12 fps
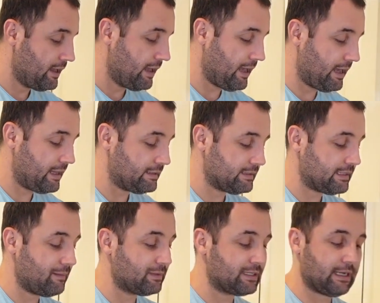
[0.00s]
and
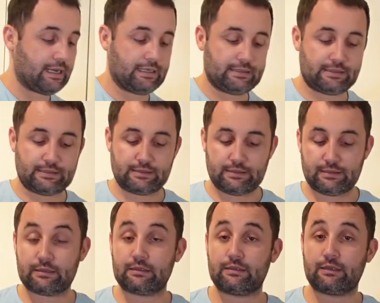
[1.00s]
same size
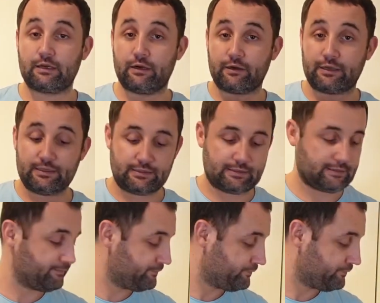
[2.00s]
the gherkins.